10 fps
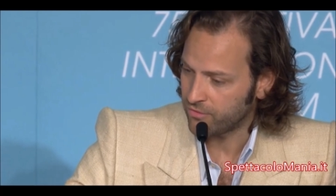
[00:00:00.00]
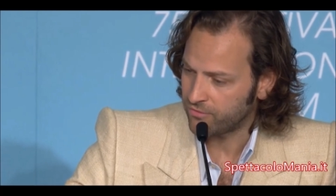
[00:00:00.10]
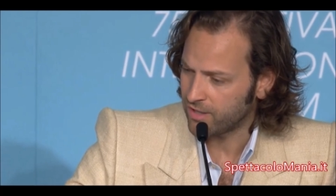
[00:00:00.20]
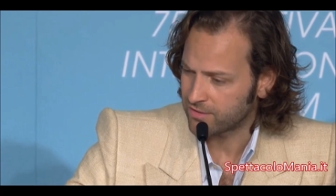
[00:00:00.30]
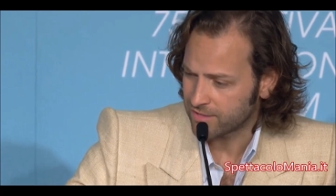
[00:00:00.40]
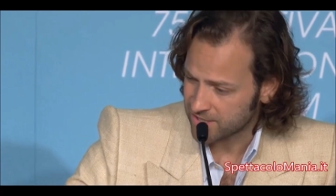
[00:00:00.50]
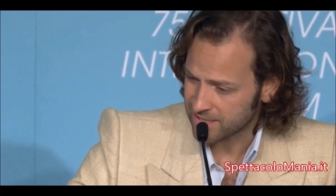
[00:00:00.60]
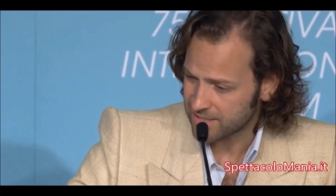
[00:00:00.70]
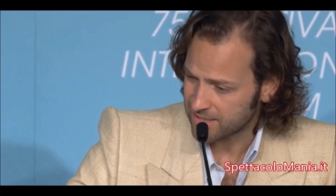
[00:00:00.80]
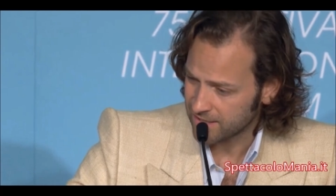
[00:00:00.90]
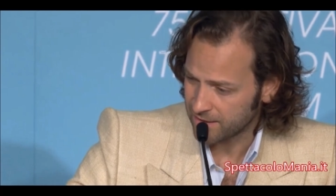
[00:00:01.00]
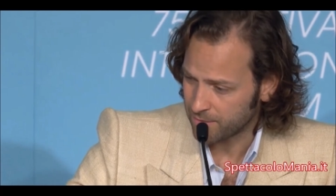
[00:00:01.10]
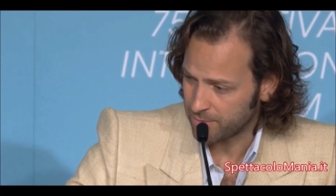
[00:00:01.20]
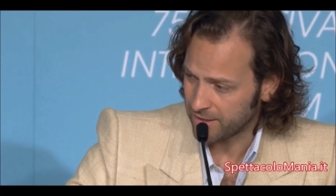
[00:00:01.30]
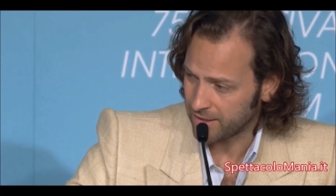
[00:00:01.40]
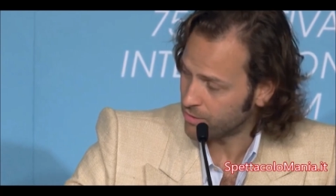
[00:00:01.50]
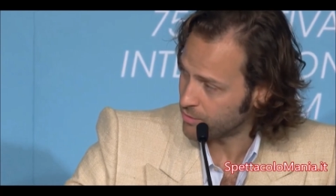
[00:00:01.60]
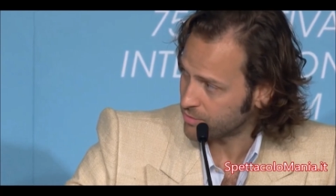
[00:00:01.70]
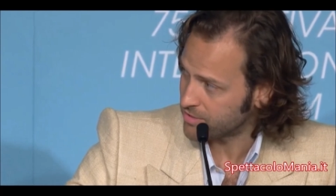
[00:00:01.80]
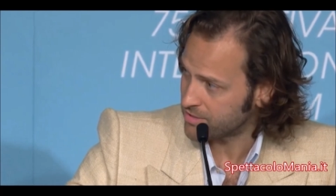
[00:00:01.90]
we felt just a little bit
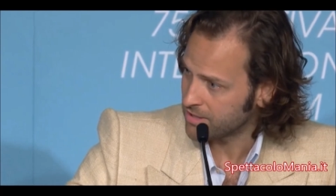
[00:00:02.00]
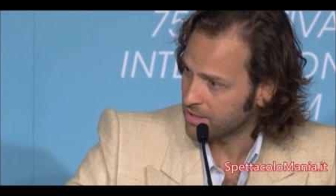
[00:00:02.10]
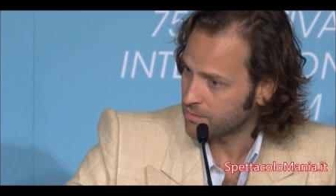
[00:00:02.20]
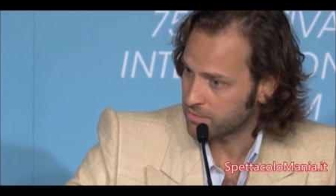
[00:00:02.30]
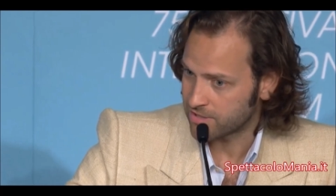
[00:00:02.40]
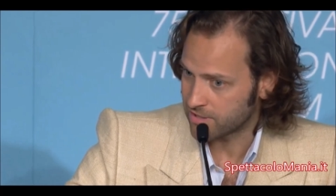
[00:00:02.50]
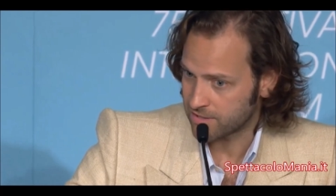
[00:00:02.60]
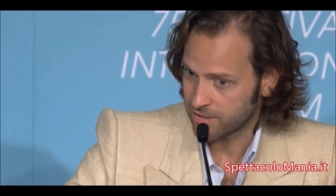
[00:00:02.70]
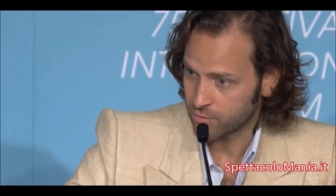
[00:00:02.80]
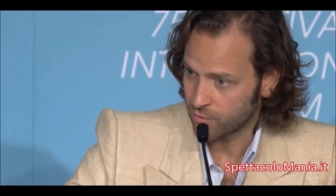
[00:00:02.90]
loose, we just need